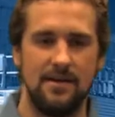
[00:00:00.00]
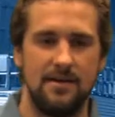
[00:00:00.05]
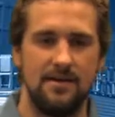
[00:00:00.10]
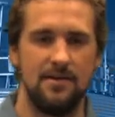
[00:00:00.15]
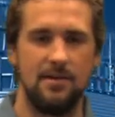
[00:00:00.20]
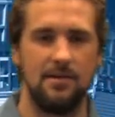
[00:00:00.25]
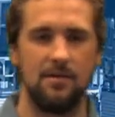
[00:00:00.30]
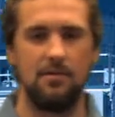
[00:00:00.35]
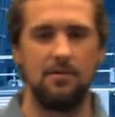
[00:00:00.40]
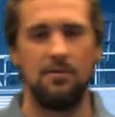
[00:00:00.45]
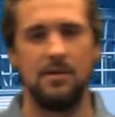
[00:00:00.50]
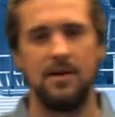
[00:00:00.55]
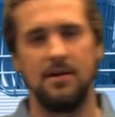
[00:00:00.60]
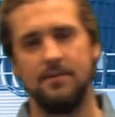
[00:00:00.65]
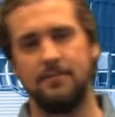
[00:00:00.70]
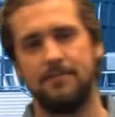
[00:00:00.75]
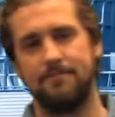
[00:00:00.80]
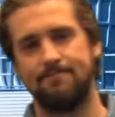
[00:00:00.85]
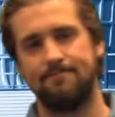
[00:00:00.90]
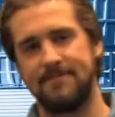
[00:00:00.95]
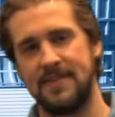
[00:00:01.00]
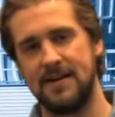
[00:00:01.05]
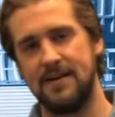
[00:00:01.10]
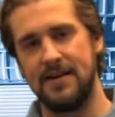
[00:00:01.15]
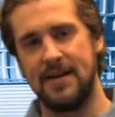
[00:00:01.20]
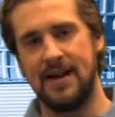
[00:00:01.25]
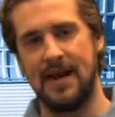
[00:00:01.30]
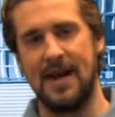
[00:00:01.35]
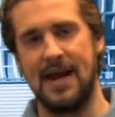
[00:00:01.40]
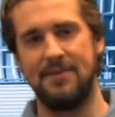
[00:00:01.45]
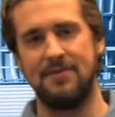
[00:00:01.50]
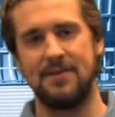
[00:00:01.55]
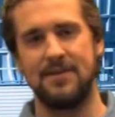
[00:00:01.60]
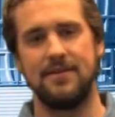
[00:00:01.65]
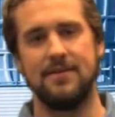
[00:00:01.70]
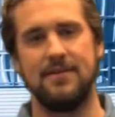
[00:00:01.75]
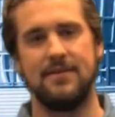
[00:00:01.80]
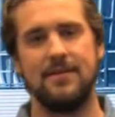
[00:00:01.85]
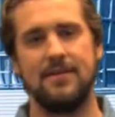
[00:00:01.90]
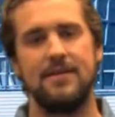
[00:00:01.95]
So, well, there you have
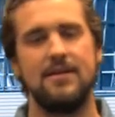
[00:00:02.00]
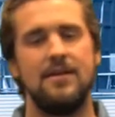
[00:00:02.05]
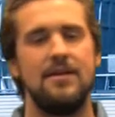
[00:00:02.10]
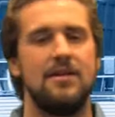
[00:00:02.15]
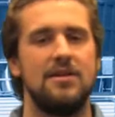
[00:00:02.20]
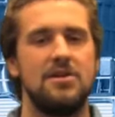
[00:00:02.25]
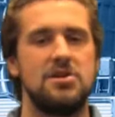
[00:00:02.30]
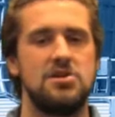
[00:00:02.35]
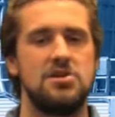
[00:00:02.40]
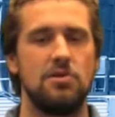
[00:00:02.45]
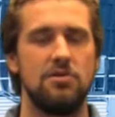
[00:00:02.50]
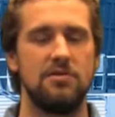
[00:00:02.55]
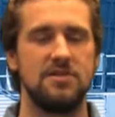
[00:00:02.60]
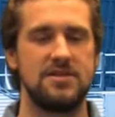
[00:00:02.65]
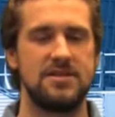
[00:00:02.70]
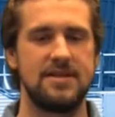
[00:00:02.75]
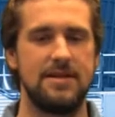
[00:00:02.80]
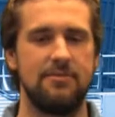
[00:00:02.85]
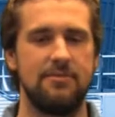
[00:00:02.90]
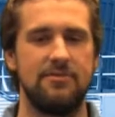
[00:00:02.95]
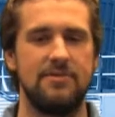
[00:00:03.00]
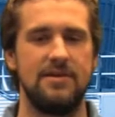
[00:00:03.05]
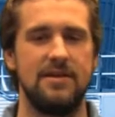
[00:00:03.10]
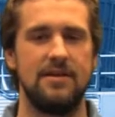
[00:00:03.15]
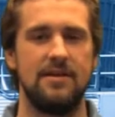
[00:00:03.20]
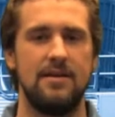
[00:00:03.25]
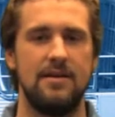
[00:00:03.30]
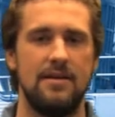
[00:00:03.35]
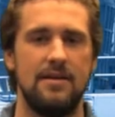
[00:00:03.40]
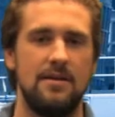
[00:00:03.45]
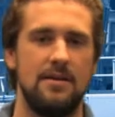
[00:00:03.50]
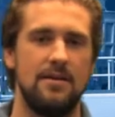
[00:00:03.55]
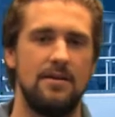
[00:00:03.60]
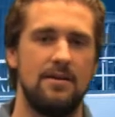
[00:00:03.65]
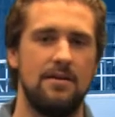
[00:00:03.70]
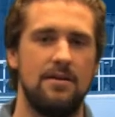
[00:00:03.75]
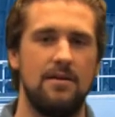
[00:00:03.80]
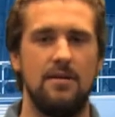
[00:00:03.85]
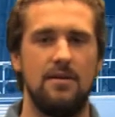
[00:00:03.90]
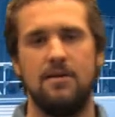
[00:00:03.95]
it, a short summary
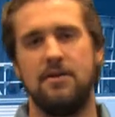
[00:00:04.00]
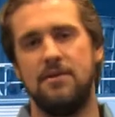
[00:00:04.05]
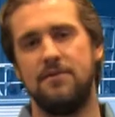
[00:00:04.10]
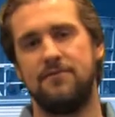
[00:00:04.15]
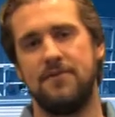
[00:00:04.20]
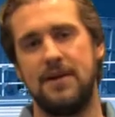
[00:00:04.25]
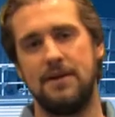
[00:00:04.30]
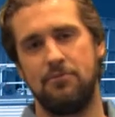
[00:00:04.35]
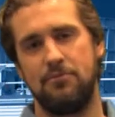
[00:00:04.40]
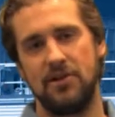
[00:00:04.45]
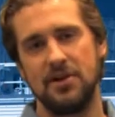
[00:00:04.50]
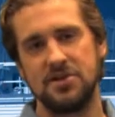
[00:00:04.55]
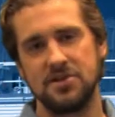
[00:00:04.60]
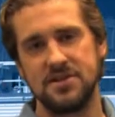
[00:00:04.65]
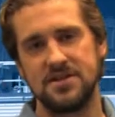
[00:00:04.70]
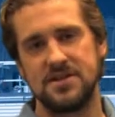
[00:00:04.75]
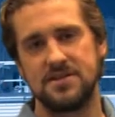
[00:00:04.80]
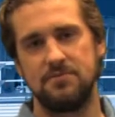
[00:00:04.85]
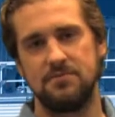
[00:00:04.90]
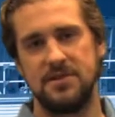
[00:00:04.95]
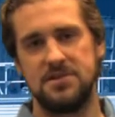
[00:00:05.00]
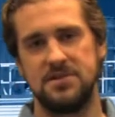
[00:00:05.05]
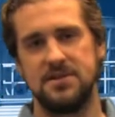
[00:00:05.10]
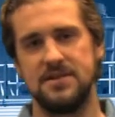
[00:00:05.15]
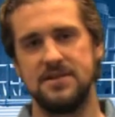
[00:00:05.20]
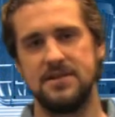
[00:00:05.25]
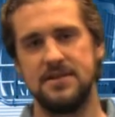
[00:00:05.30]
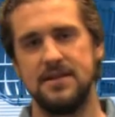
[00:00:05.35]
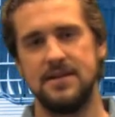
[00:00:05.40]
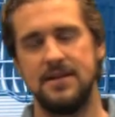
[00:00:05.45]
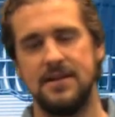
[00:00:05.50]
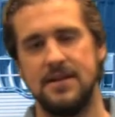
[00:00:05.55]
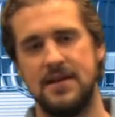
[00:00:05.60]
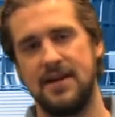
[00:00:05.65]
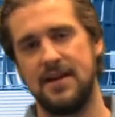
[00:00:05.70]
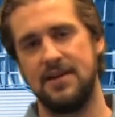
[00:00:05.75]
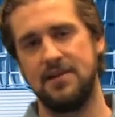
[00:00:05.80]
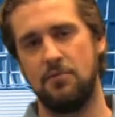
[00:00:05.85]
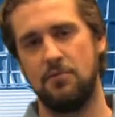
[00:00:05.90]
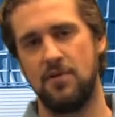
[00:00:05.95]
of vibration switches
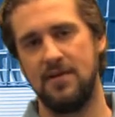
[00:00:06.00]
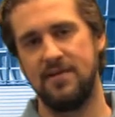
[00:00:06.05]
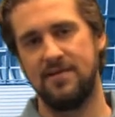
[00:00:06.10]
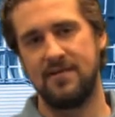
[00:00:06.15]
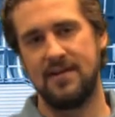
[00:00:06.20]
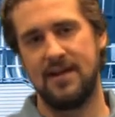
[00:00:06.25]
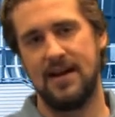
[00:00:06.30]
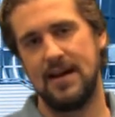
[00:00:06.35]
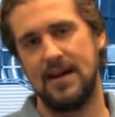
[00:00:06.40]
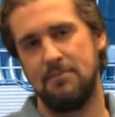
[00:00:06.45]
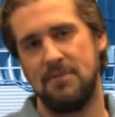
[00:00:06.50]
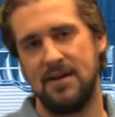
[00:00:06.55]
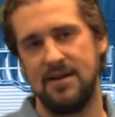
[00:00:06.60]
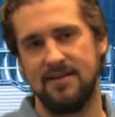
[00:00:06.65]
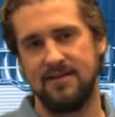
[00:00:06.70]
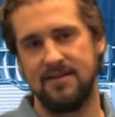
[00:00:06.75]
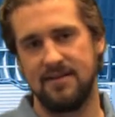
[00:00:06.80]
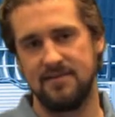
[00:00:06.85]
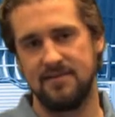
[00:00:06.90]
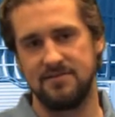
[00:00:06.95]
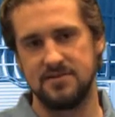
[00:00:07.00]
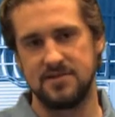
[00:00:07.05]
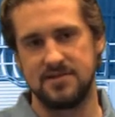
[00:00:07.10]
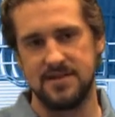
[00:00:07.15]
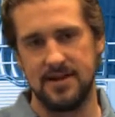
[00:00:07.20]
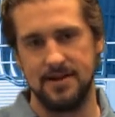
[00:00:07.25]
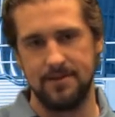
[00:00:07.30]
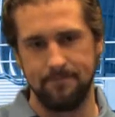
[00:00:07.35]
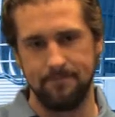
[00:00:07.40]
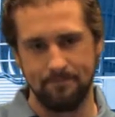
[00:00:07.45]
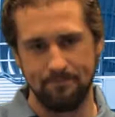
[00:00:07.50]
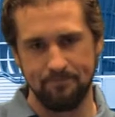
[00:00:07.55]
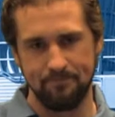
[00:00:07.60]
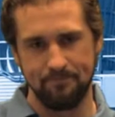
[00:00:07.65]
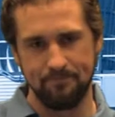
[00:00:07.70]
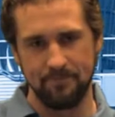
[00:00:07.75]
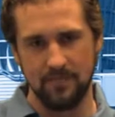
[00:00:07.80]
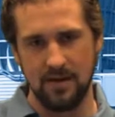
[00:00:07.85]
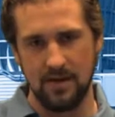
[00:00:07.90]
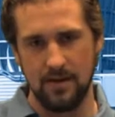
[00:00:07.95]
and the ones that IMI sensors sell.
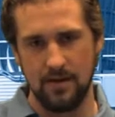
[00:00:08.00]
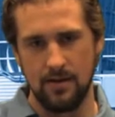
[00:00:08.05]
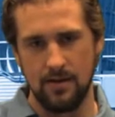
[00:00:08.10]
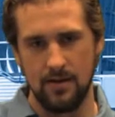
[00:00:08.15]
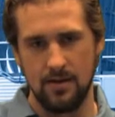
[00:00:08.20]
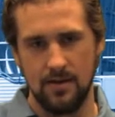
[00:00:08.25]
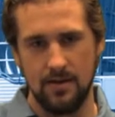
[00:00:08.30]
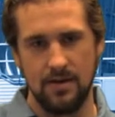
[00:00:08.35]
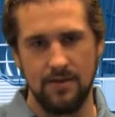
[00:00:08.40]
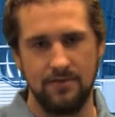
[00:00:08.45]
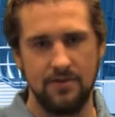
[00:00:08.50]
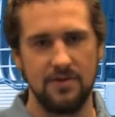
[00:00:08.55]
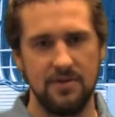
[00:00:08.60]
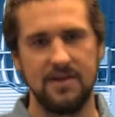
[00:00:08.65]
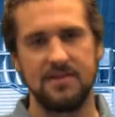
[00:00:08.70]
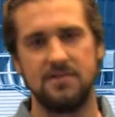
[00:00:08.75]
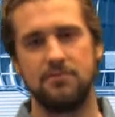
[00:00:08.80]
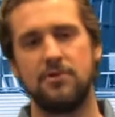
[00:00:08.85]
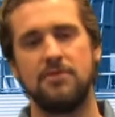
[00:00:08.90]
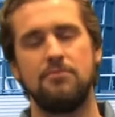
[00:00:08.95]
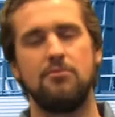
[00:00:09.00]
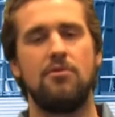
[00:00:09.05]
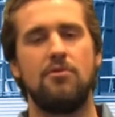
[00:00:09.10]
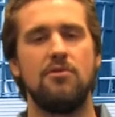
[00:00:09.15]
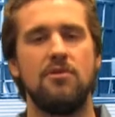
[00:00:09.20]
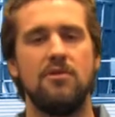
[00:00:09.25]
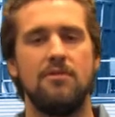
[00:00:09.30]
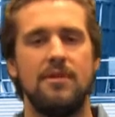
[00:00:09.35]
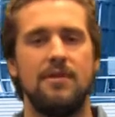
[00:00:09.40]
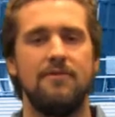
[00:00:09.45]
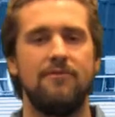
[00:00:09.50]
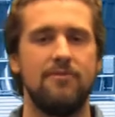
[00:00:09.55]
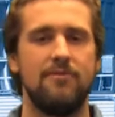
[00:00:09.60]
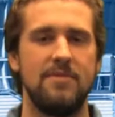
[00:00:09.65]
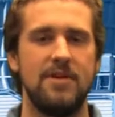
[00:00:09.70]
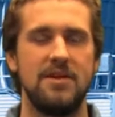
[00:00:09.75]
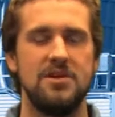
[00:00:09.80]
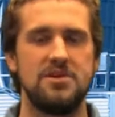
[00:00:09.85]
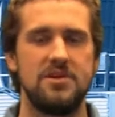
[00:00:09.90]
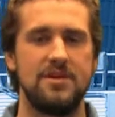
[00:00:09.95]
If you'd like to learn more
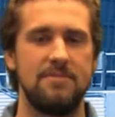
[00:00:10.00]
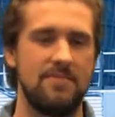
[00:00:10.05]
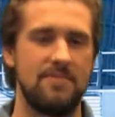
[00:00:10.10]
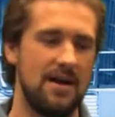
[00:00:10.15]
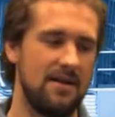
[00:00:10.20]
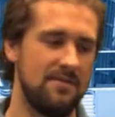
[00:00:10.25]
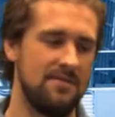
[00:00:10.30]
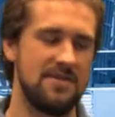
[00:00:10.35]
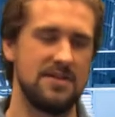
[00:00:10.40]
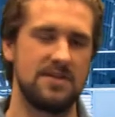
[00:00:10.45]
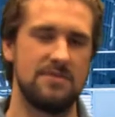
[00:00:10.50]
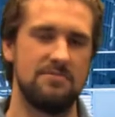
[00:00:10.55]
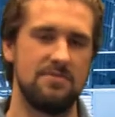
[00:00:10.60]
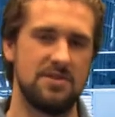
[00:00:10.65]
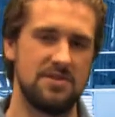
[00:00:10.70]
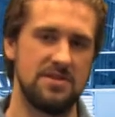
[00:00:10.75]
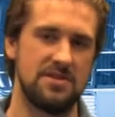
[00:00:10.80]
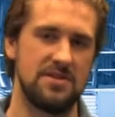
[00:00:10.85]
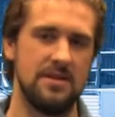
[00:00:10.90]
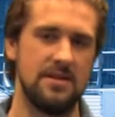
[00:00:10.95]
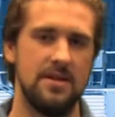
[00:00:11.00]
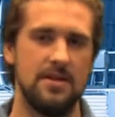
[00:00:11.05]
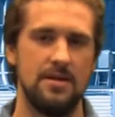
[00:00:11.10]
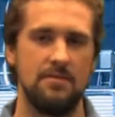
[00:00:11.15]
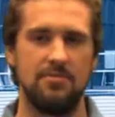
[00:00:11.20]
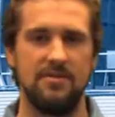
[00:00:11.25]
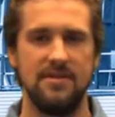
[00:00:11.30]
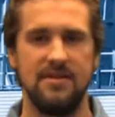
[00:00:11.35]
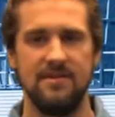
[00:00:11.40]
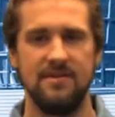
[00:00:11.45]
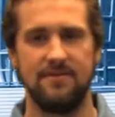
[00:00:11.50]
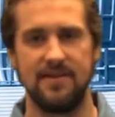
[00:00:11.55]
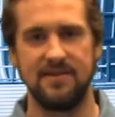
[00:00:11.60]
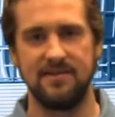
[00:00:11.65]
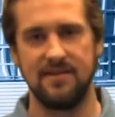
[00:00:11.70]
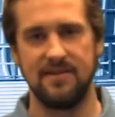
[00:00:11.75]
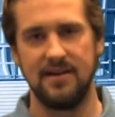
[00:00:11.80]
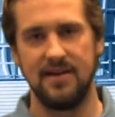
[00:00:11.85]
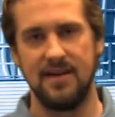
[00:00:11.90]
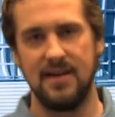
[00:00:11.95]
information about these switches, please
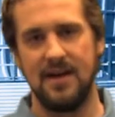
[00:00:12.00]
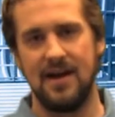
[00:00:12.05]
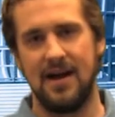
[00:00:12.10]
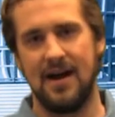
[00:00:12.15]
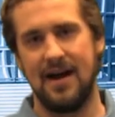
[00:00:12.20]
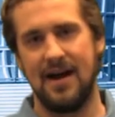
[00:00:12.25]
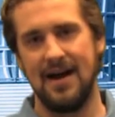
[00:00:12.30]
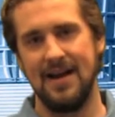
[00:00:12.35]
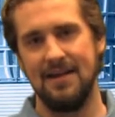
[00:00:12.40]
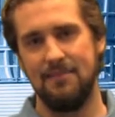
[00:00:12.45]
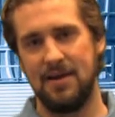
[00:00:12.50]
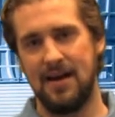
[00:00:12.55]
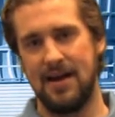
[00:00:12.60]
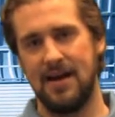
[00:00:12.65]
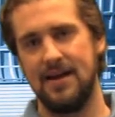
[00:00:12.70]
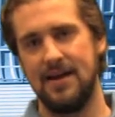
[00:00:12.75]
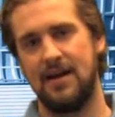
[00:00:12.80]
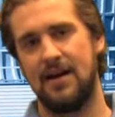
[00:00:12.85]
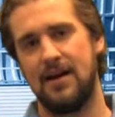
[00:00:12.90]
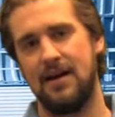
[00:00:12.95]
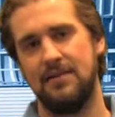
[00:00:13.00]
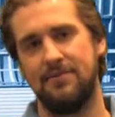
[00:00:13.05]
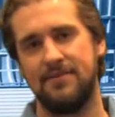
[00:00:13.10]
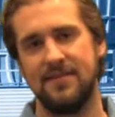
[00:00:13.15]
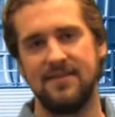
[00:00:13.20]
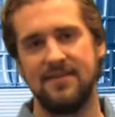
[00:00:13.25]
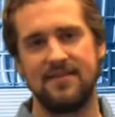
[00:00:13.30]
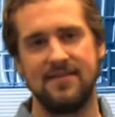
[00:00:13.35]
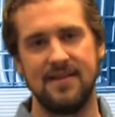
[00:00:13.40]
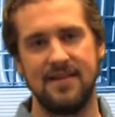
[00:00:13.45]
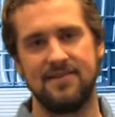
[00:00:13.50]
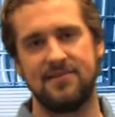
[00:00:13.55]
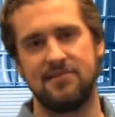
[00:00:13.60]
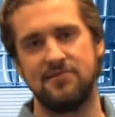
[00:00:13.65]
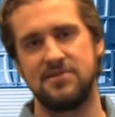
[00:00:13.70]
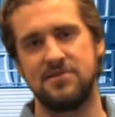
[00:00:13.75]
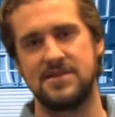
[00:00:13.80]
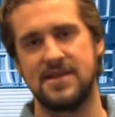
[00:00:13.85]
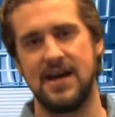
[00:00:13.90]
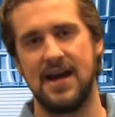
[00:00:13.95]
visit
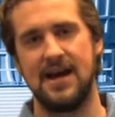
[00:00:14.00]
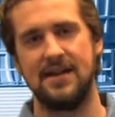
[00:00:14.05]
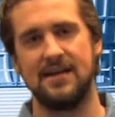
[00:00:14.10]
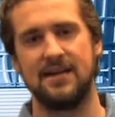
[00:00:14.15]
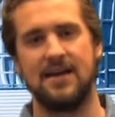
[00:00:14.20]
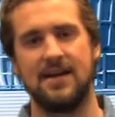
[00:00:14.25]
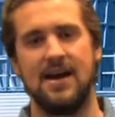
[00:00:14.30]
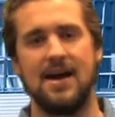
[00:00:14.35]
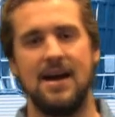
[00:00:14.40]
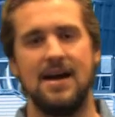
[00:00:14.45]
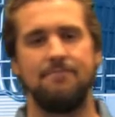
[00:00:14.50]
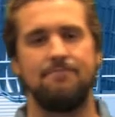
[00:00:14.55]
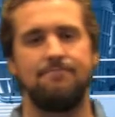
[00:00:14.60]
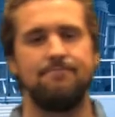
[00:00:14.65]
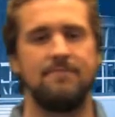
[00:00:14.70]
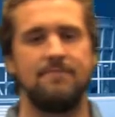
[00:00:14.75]
imi-sensors.com.